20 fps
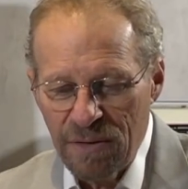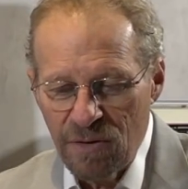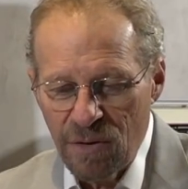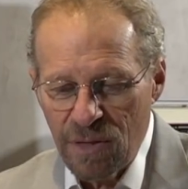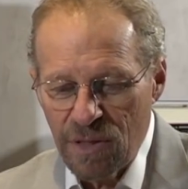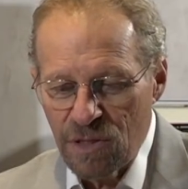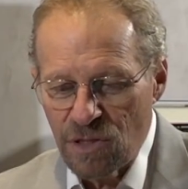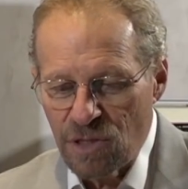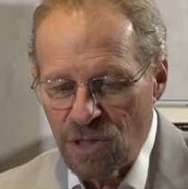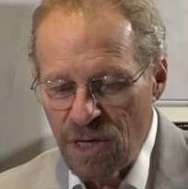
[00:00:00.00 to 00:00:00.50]
You
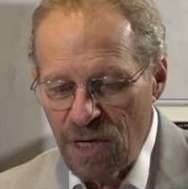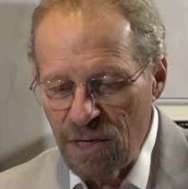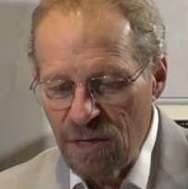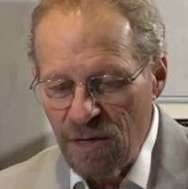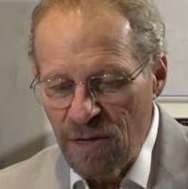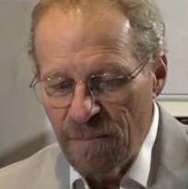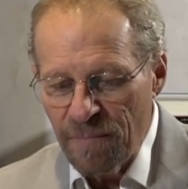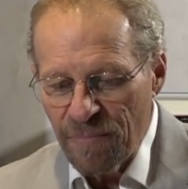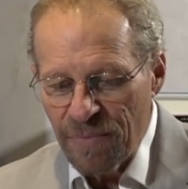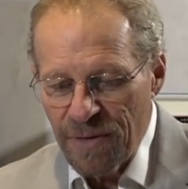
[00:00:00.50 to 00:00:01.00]
can
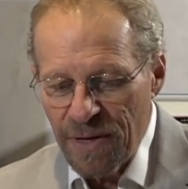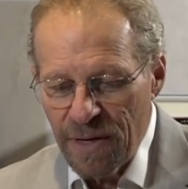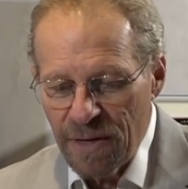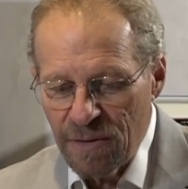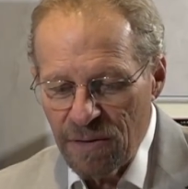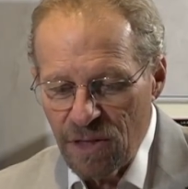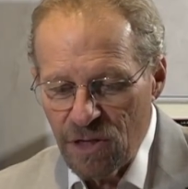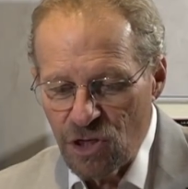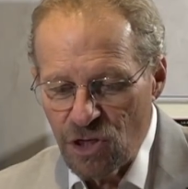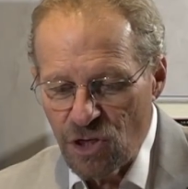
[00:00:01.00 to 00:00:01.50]
see
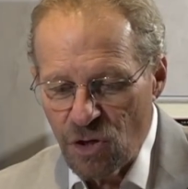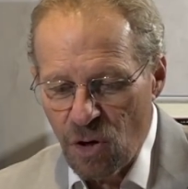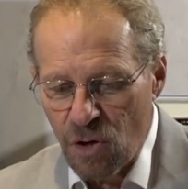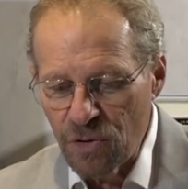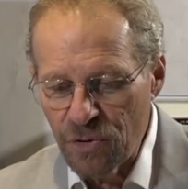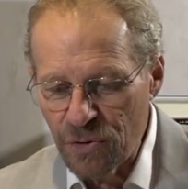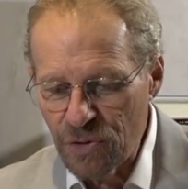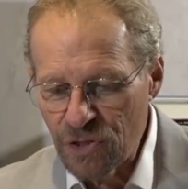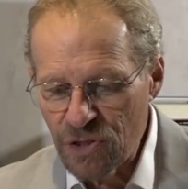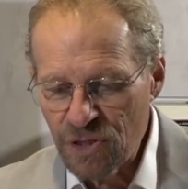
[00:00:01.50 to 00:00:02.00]
the
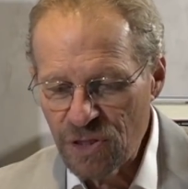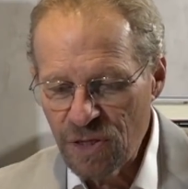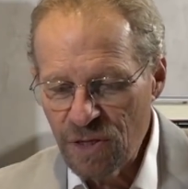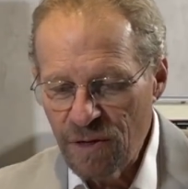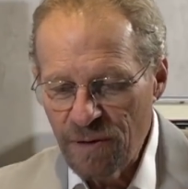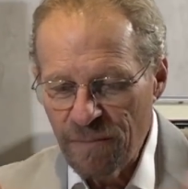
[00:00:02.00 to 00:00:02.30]
shoulders.